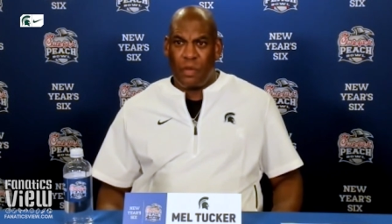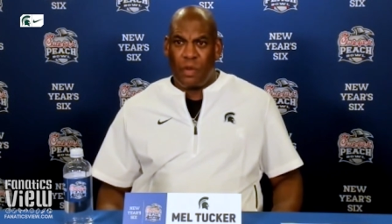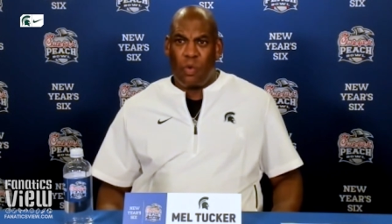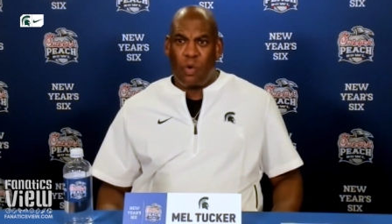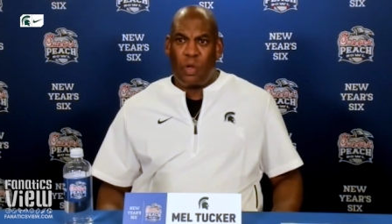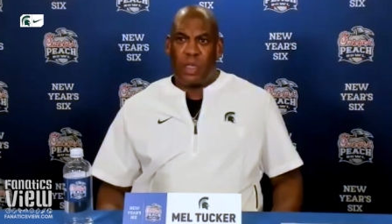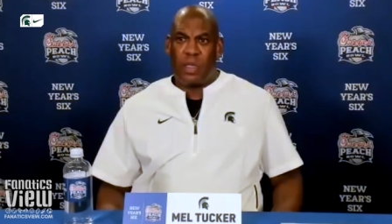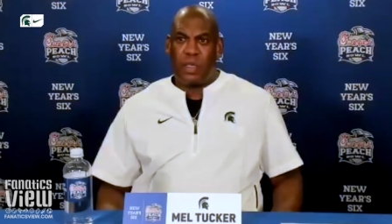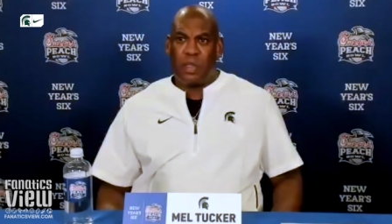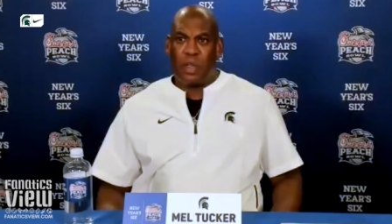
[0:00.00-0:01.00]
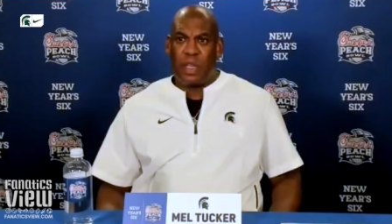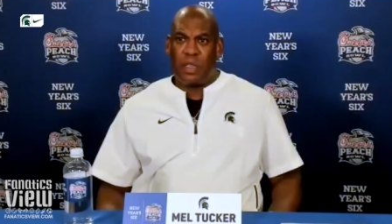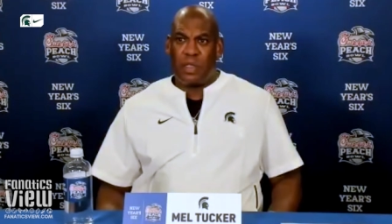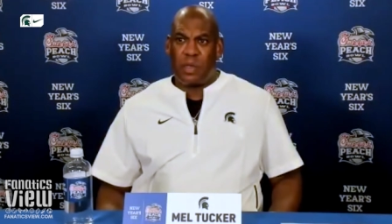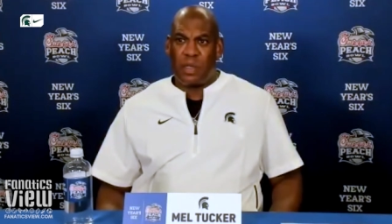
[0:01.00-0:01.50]
Well, you know,
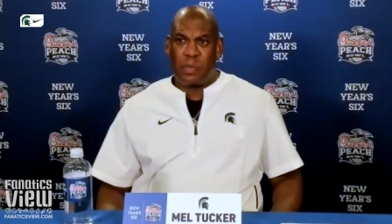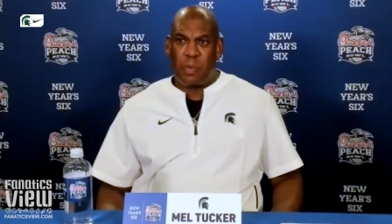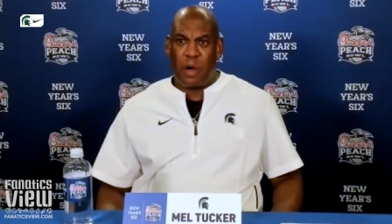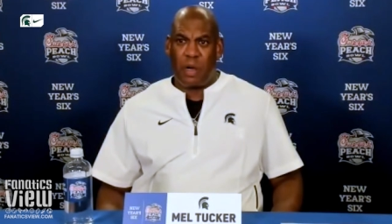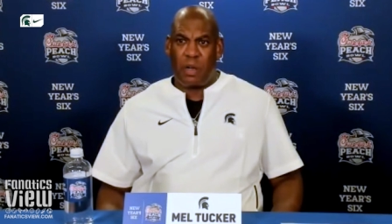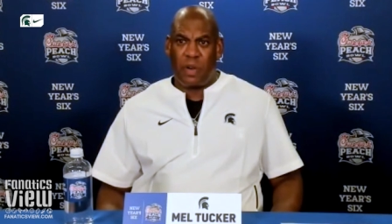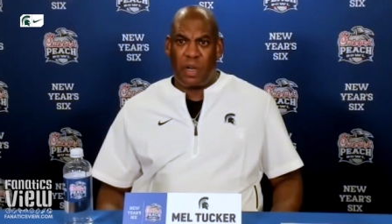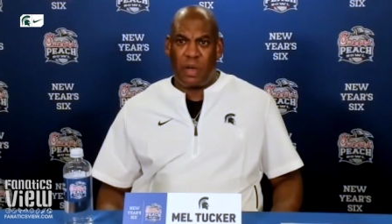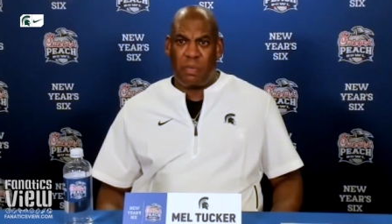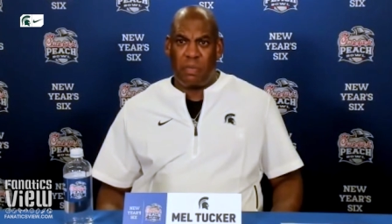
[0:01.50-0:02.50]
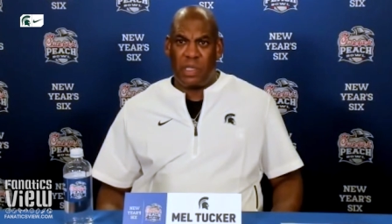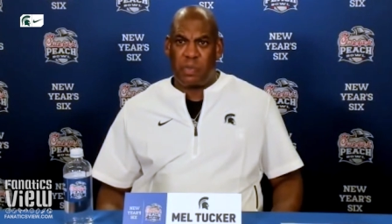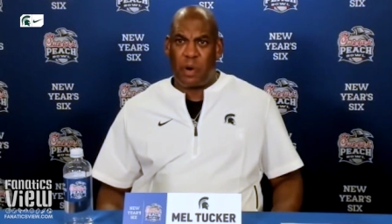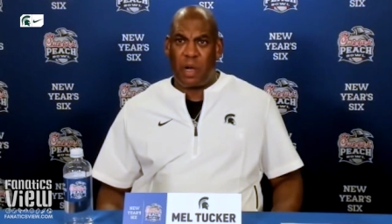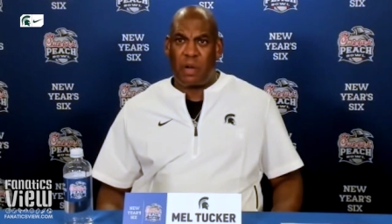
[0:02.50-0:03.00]
it's, it's part of our it's
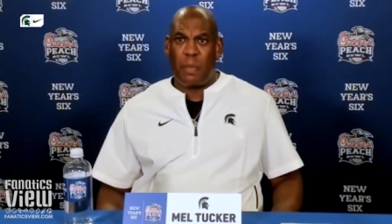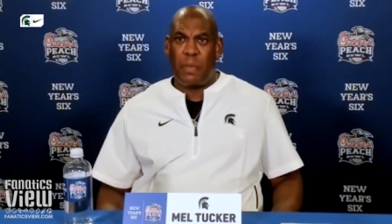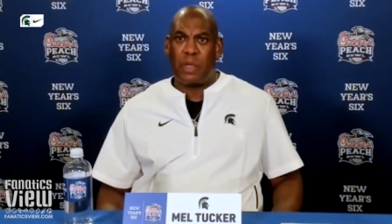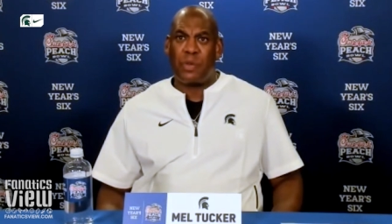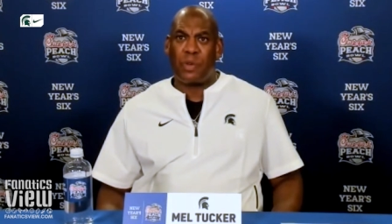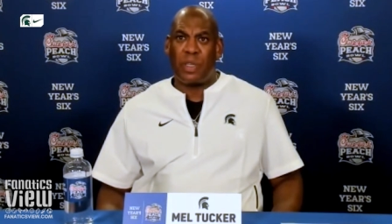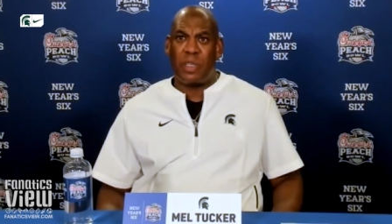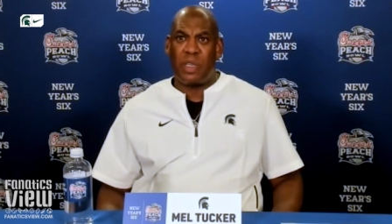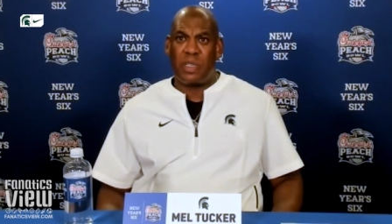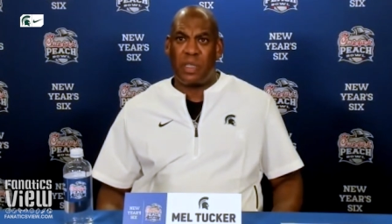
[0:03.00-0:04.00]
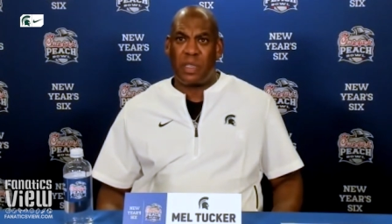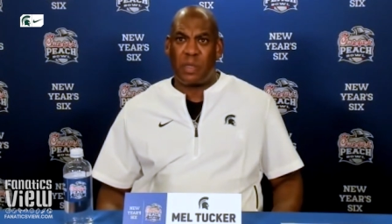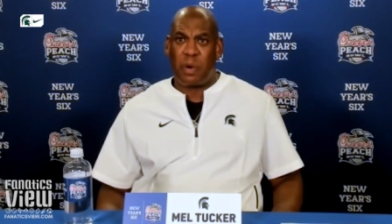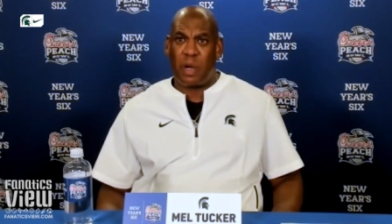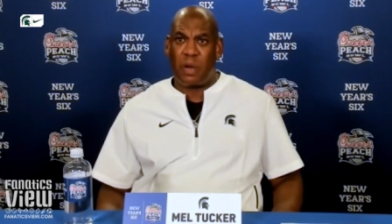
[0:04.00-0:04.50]
part of our mental conditioning.
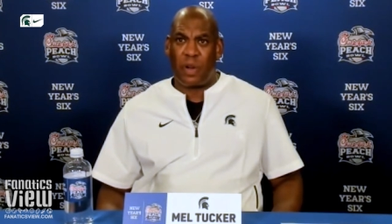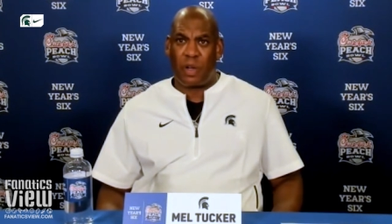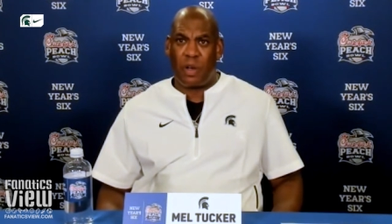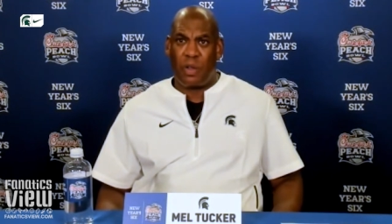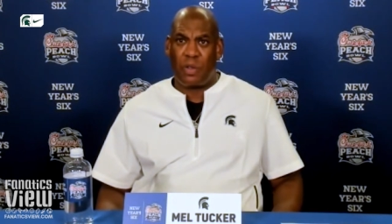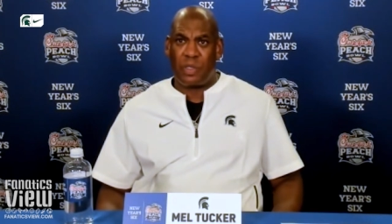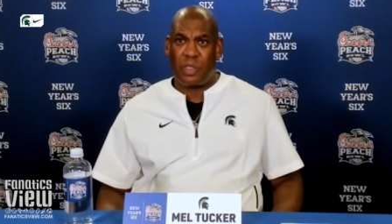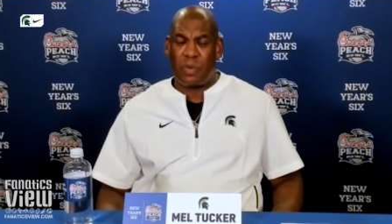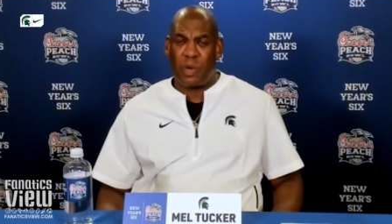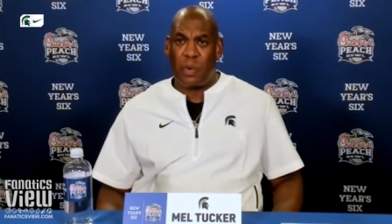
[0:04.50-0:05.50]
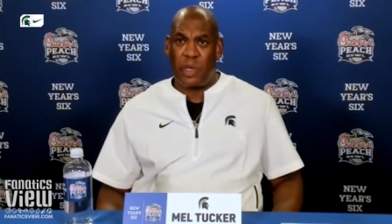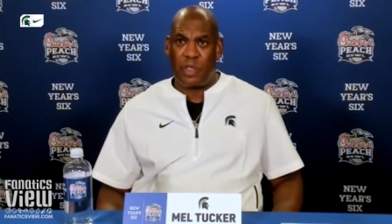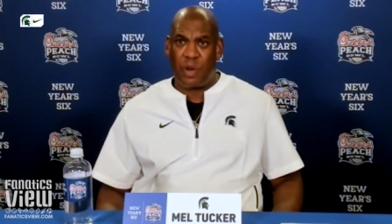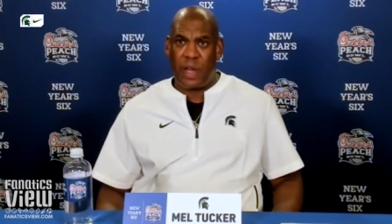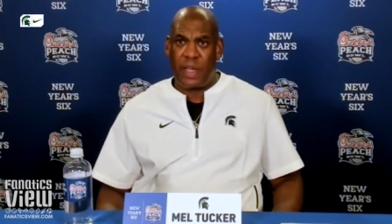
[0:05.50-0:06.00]
It's part of our culture. It's the way we
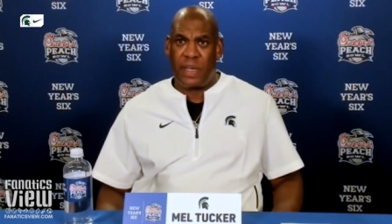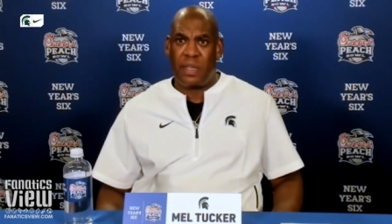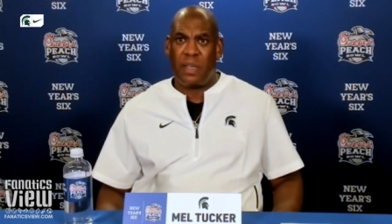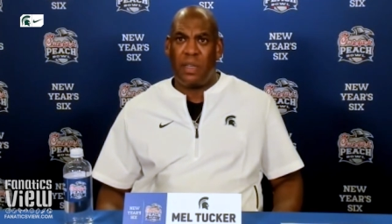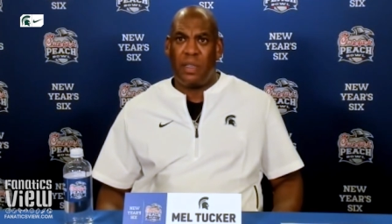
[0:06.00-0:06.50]
train.